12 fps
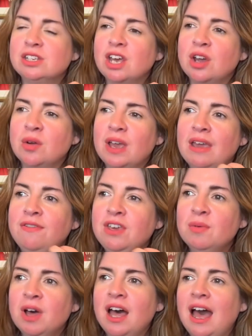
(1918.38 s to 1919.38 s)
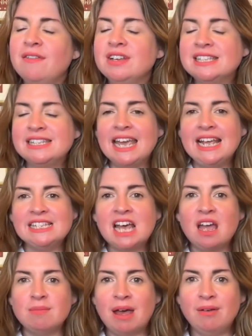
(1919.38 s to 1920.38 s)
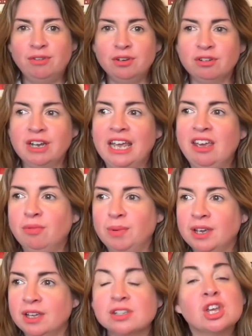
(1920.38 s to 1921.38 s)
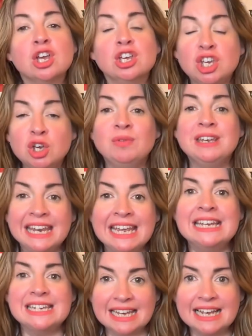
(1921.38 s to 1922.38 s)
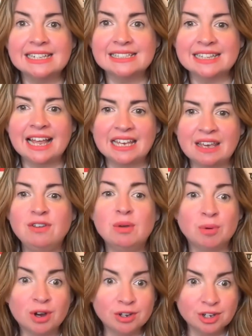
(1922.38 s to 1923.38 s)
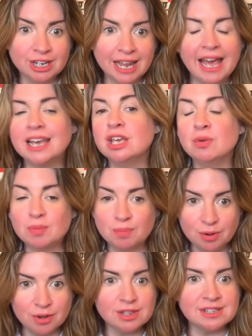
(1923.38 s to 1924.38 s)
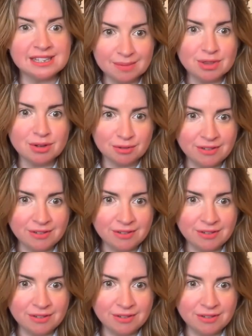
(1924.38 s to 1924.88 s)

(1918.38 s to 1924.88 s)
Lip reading: So if you are having to take time out for grief because you need it, like if you broke your leg, you would sit with